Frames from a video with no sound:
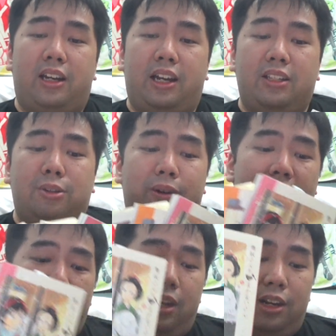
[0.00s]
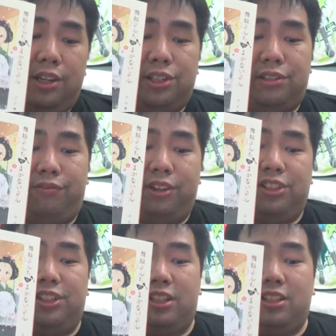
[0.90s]
has no English
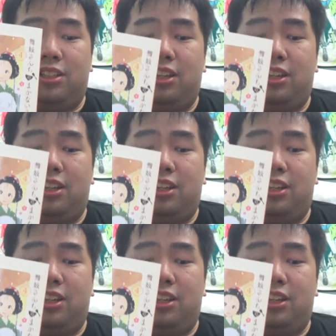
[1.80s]
versions.